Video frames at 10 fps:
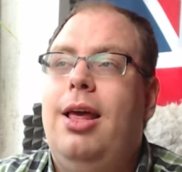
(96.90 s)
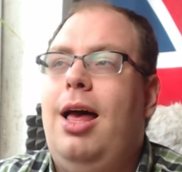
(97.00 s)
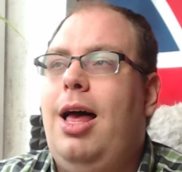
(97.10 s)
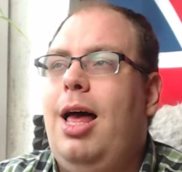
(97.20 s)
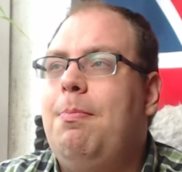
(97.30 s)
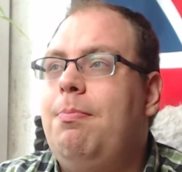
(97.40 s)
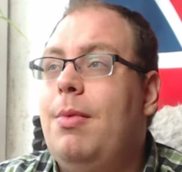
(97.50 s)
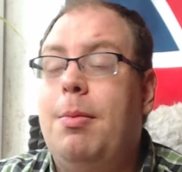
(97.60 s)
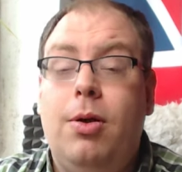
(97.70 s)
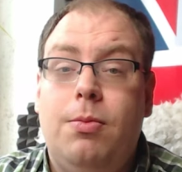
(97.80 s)
I'm
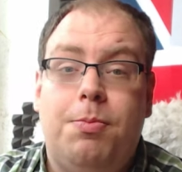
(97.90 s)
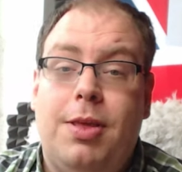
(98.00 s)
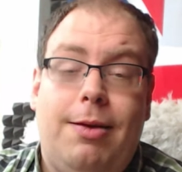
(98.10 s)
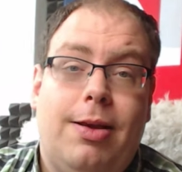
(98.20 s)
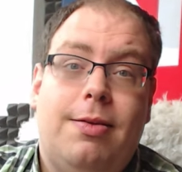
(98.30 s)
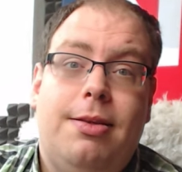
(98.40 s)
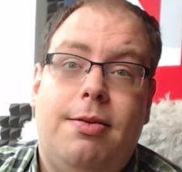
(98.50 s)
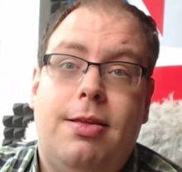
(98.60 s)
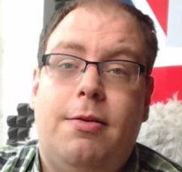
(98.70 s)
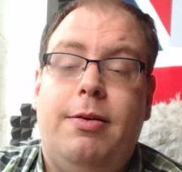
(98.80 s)
not saying that's
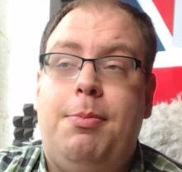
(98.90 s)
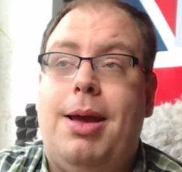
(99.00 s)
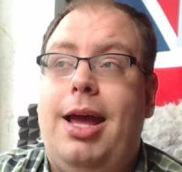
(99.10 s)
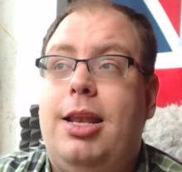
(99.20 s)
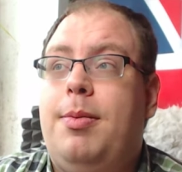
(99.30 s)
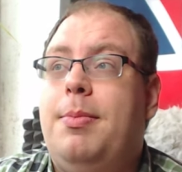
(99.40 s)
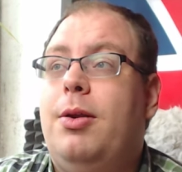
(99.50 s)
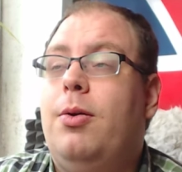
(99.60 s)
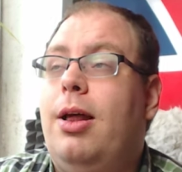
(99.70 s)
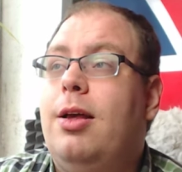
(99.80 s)
necessarily bad to be
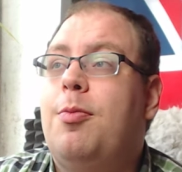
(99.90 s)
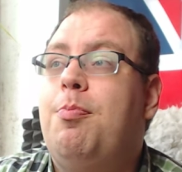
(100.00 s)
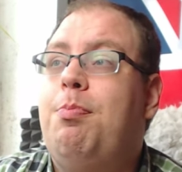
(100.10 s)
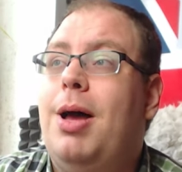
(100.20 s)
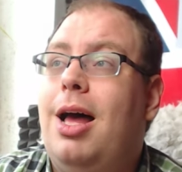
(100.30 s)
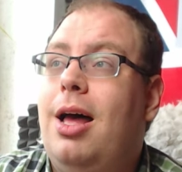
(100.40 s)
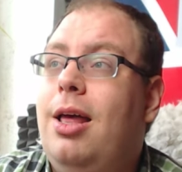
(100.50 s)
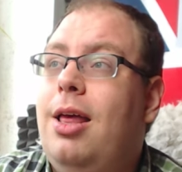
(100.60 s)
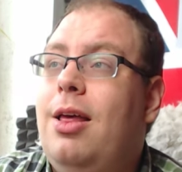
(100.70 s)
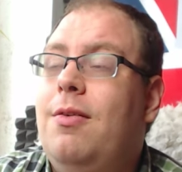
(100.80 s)
middle class, but
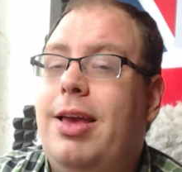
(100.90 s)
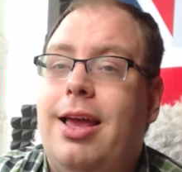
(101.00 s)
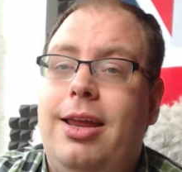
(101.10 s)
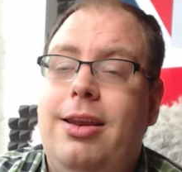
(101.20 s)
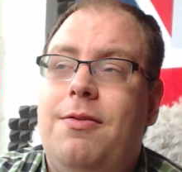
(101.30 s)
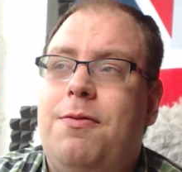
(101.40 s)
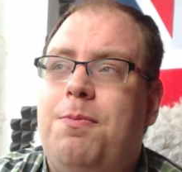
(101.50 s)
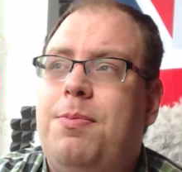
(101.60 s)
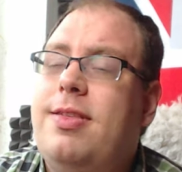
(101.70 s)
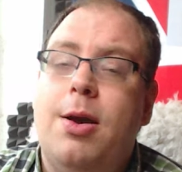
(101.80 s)
they're kind of
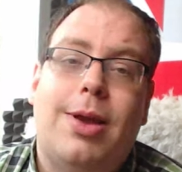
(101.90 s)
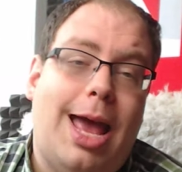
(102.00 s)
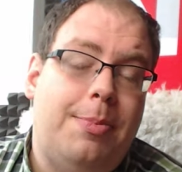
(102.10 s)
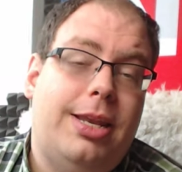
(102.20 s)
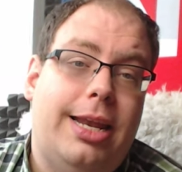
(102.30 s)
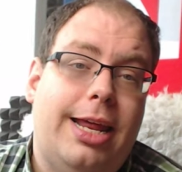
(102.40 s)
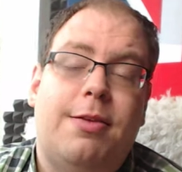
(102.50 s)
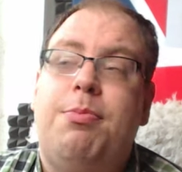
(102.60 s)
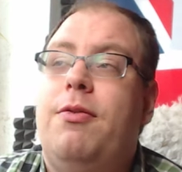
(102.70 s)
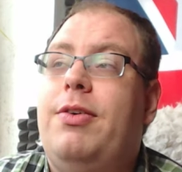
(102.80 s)
still
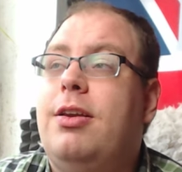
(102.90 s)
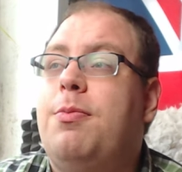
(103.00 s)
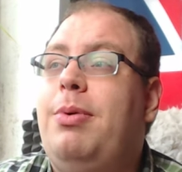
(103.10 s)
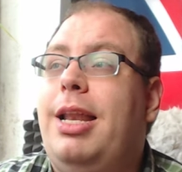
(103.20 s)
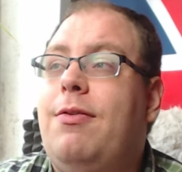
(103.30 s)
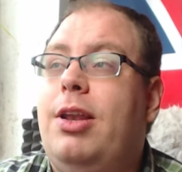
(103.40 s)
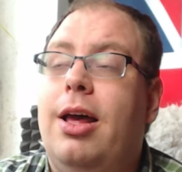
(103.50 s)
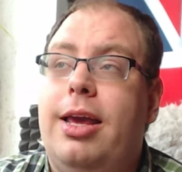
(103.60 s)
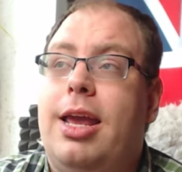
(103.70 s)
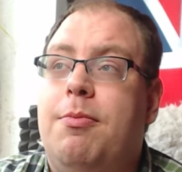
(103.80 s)
capitalist, but they just believe in
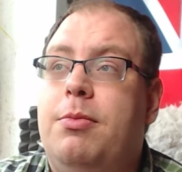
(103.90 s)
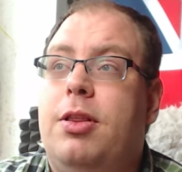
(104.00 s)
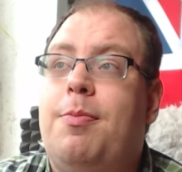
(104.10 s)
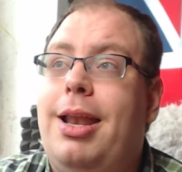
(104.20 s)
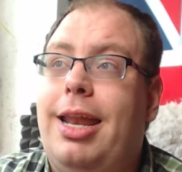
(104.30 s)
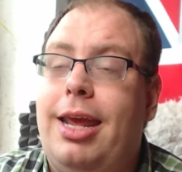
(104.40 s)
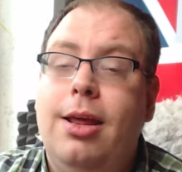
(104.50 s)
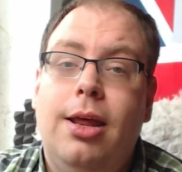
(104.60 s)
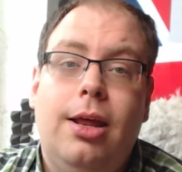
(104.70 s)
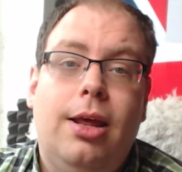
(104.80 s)
higher government spending.
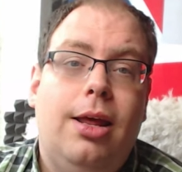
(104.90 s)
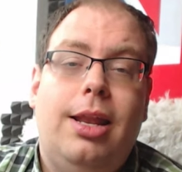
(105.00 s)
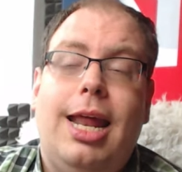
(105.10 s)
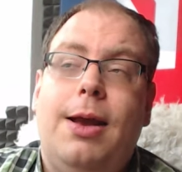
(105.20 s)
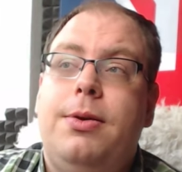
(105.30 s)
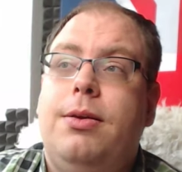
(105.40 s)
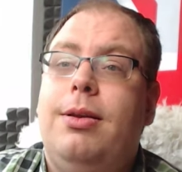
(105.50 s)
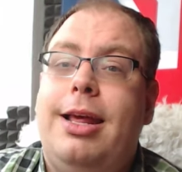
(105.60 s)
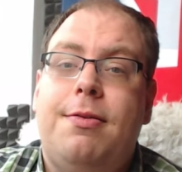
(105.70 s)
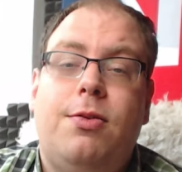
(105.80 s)
And now
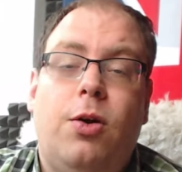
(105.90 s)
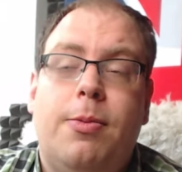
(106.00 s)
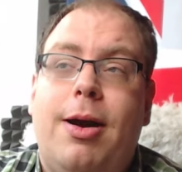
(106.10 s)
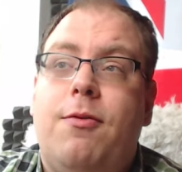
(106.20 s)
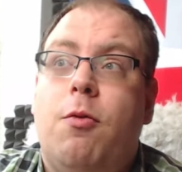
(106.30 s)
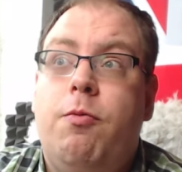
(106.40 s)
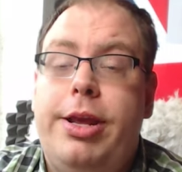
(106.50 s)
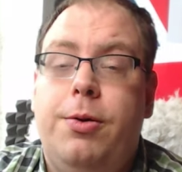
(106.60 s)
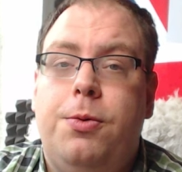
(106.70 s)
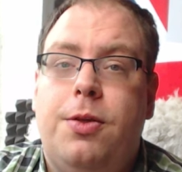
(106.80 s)
let's talk about the
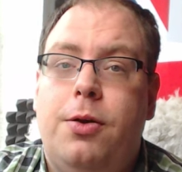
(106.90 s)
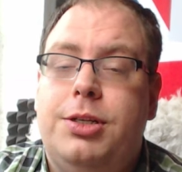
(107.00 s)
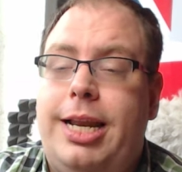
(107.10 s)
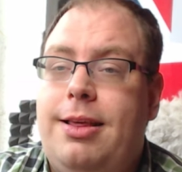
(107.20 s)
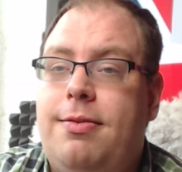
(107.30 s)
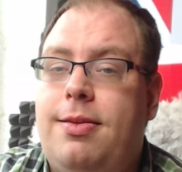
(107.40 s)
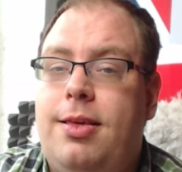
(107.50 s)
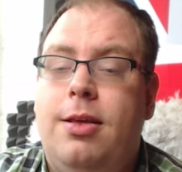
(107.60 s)
real socialists.